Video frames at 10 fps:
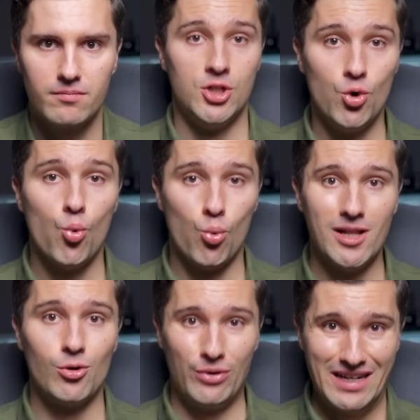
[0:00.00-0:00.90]
You
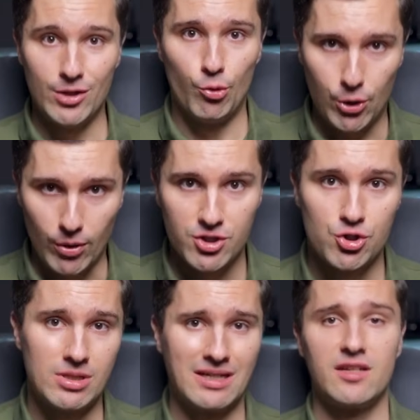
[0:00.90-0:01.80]
will really regret
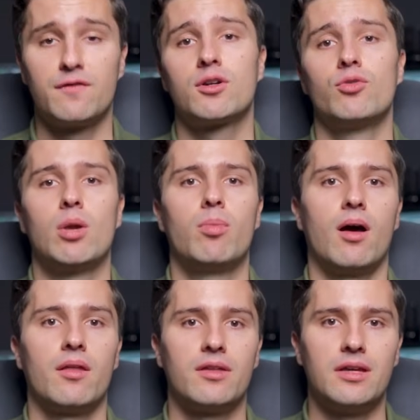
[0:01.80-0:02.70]
choosing a different career
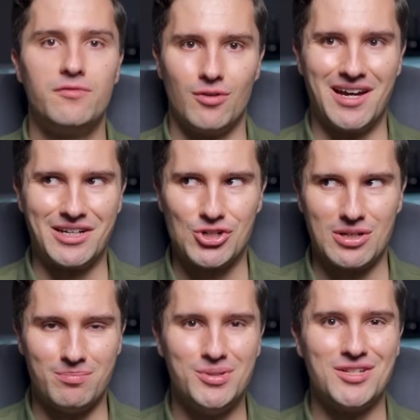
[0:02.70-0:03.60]
path if your heart
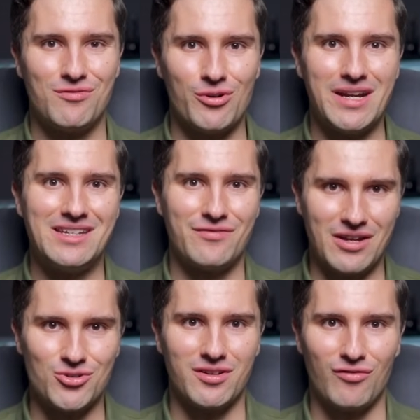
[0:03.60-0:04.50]
actually beats for native
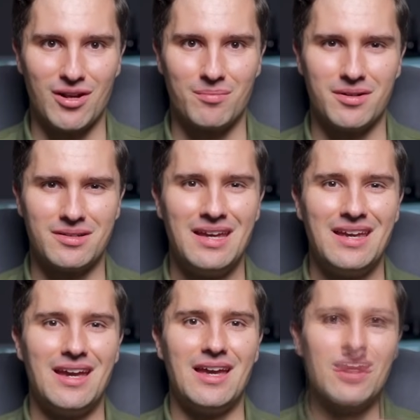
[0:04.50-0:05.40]
Android development.
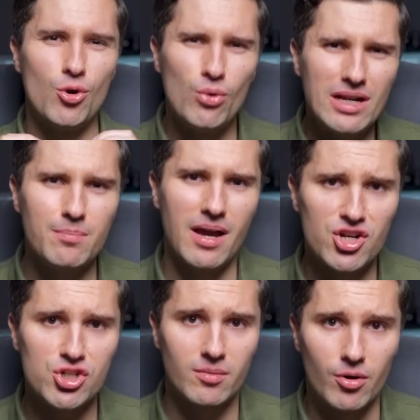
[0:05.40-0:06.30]
And if you're really
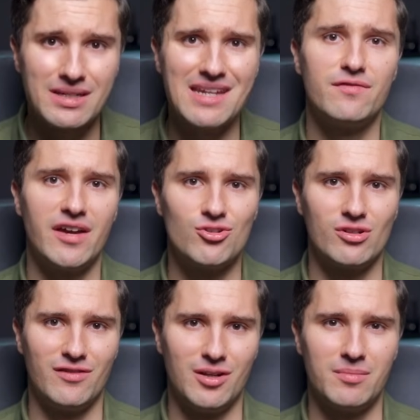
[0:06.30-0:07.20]
passionate about native
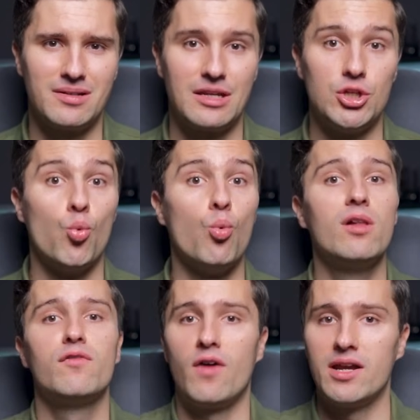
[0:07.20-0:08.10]
Android development, you
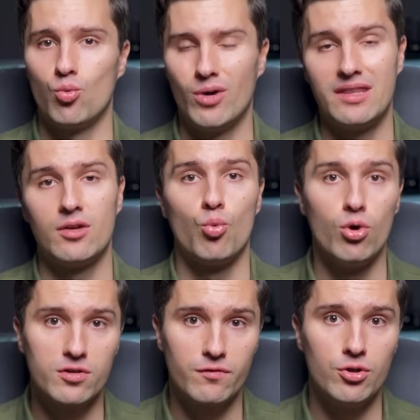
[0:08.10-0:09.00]
will find a way that
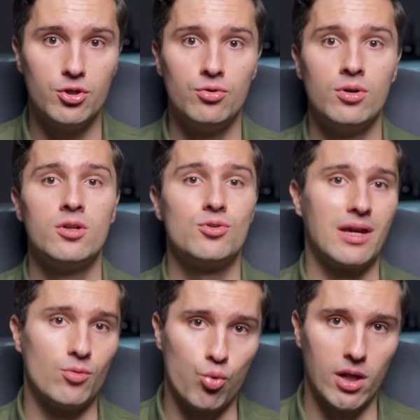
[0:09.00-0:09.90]
works for you to
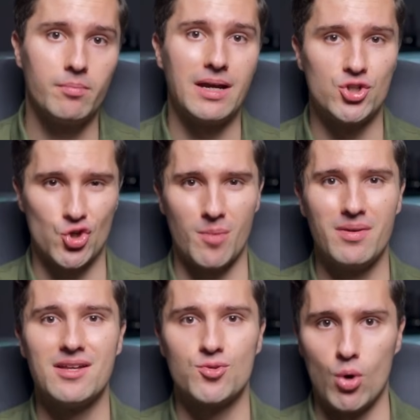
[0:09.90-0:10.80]
get a well-paid job
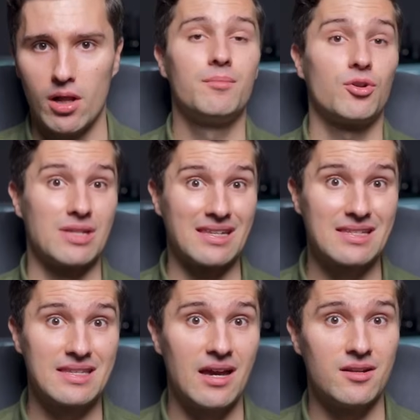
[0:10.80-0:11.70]
as well. Because as I
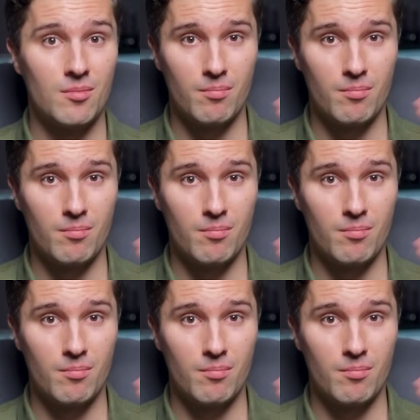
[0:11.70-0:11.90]
said,